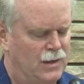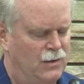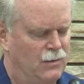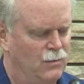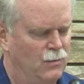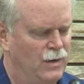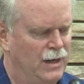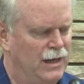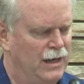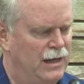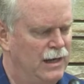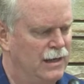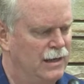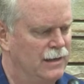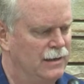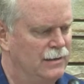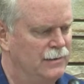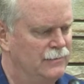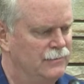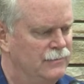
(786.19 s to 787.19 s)
We
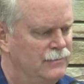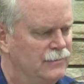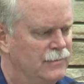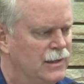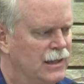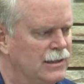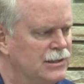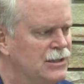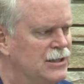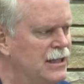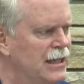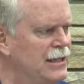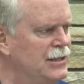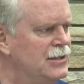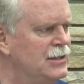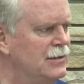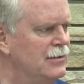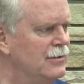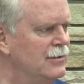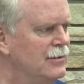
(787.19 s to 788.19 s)
got
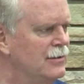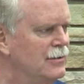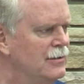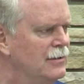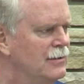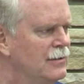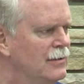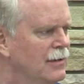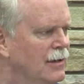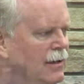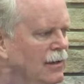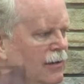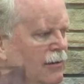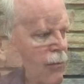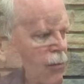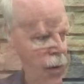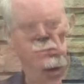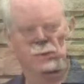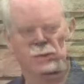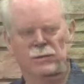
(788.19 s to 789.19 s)
stationed,
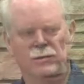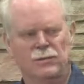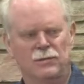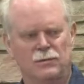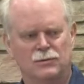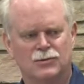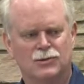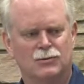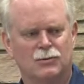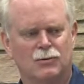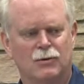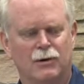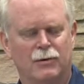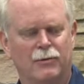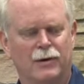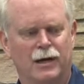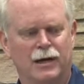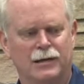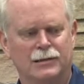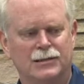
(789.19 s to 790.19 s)
weird little story, we
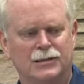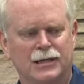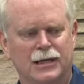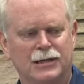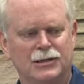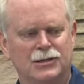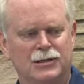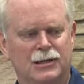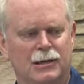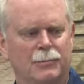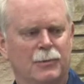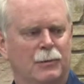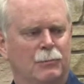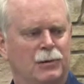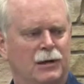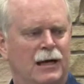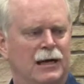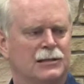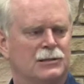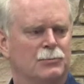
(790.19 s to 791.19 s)
got stationed up at
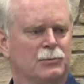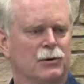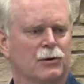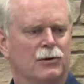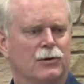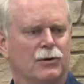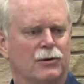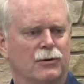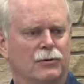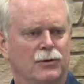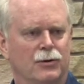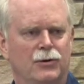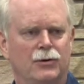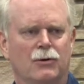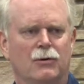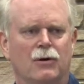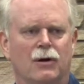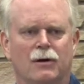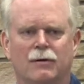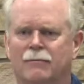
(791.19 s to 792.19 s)
Plattsburgh, New
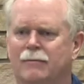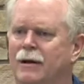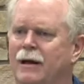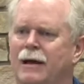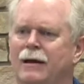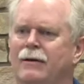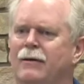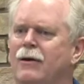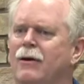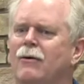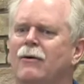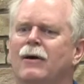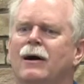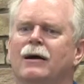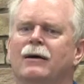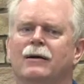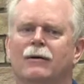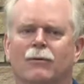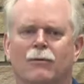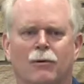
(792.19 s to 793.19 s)
York. Had no
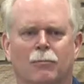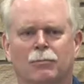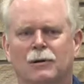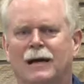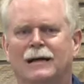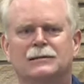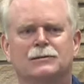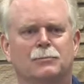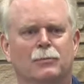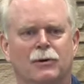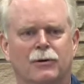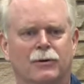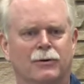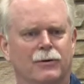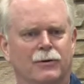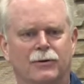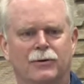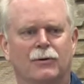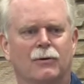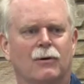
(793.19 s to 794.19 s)
idea where Plattsburgh,
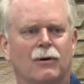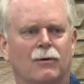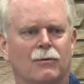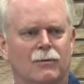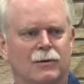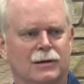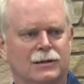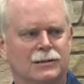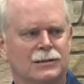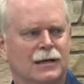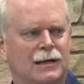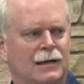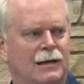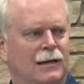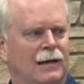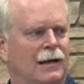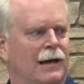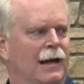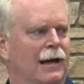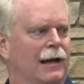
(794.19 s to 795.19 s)
New York was.
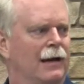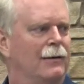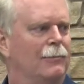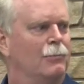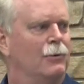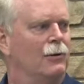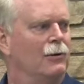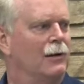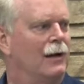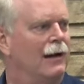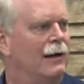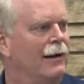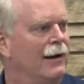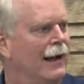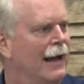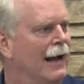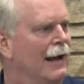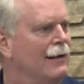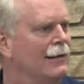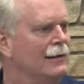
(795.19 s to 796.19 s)
Had to pull out an
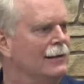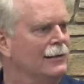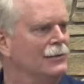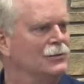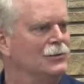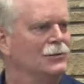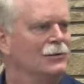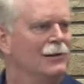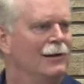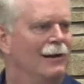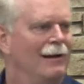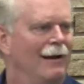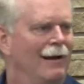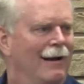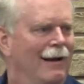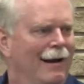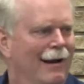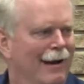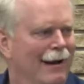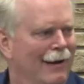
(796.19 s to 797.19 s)
atlas,
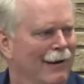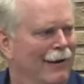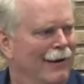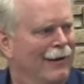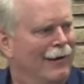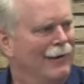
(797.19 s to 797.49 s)
and